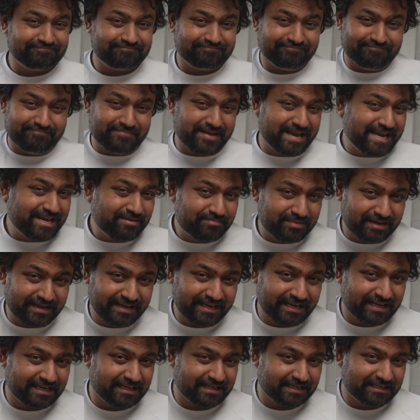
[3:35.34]

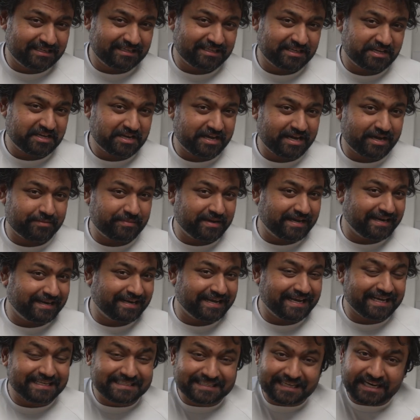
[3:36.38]
Maybe. I mean,
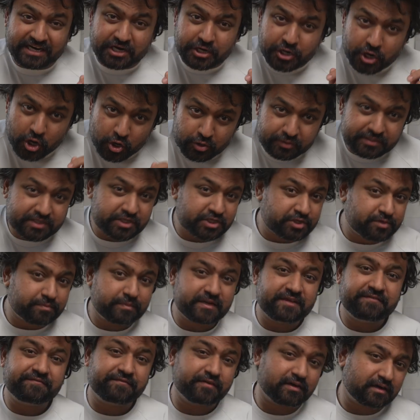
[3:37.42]
is it
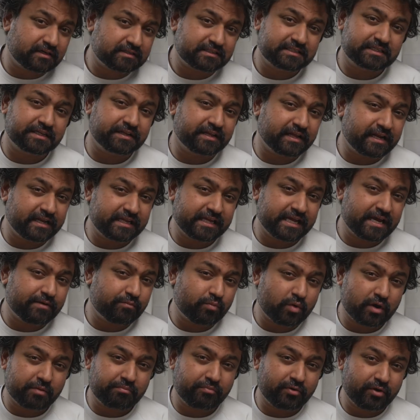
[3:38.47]
noticeably faster than the
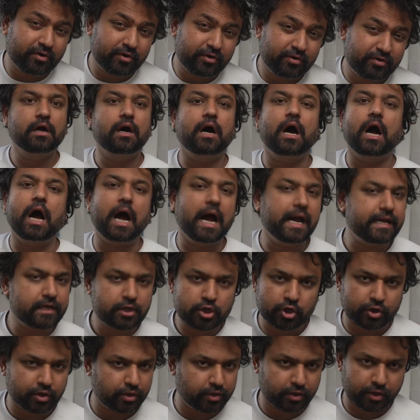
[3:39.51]
M1 Pro? I
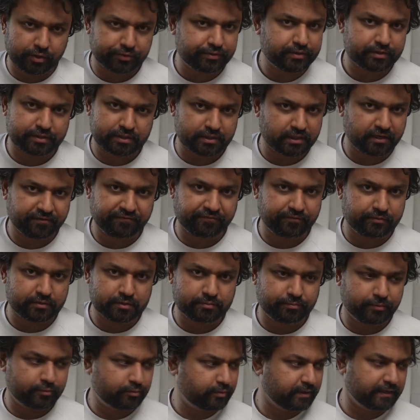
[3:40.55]
couldn't notice the difference
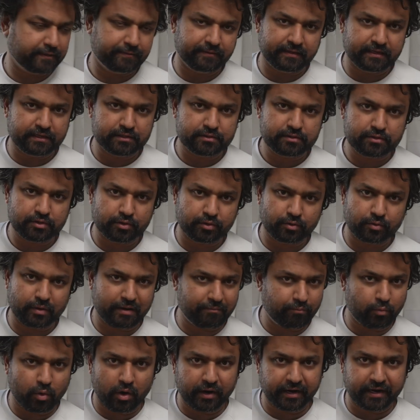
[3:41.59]
between these two
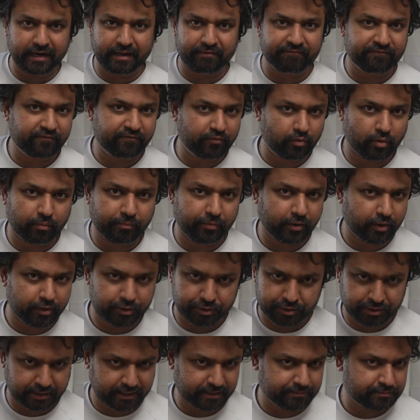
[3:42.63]
M1 and M4 Pro
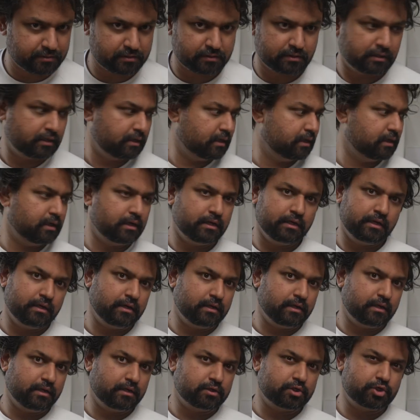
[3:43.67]
chips.
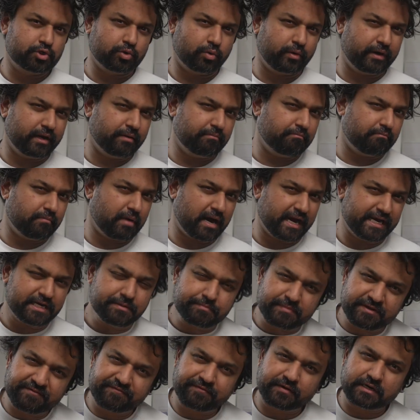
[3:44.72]
Sure, it might
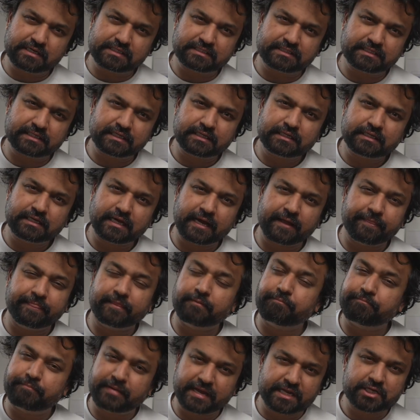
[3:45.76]
be faster, and the
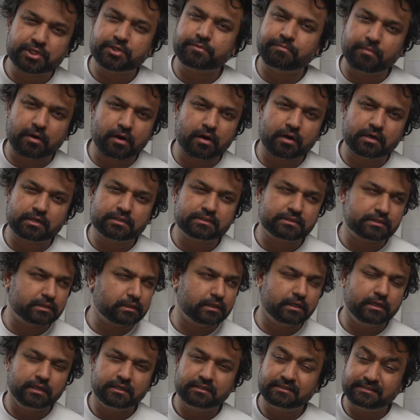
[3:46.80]
benchmarks
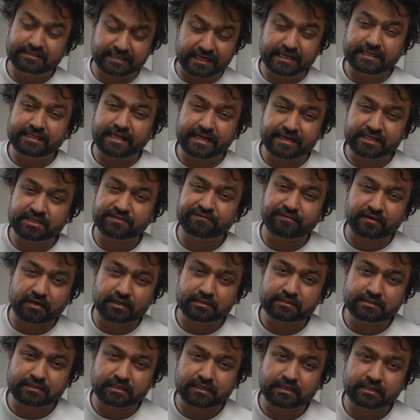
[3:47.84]
say that it's
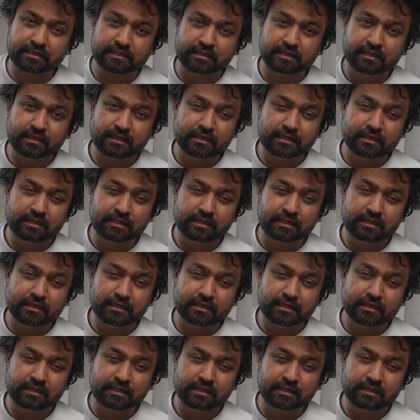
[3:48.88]
faster,